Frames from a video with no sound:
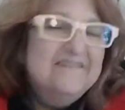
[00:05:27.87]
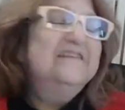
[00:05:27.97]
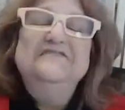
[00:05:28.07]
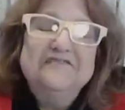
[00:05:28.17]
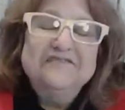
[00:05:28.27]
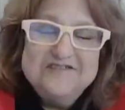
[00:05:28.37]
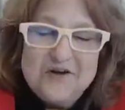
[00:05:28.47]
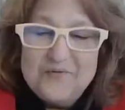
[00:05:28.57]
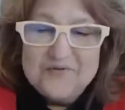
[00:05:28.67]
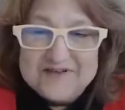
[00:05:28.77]
that you can
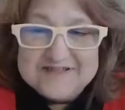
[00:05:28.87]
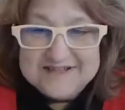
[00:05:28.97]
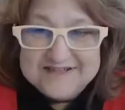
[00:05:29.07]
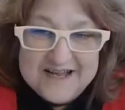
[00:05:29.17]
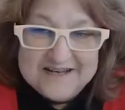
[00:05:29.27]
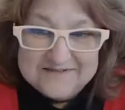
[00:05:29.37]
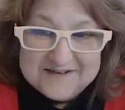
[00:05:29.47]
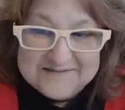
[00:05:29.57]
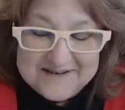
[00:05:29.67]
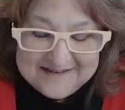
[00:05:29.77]
start with us in
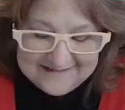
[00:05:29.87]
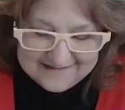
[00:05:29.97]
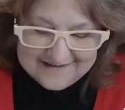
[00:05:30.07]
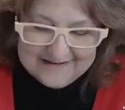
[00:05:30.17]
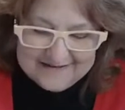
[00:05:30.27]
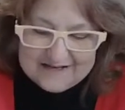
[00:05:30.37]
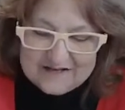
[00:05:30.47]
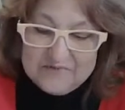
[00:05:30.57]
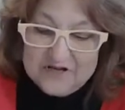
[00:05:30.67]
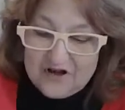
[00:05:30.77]
January 1,
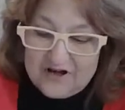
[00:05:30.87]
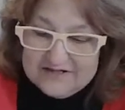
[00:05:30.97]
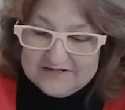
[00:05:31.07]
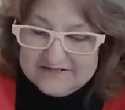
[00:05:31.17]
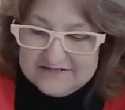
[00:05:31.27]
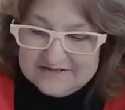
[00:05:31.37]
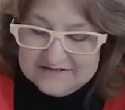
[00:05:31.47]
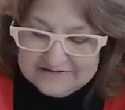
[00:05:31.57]
because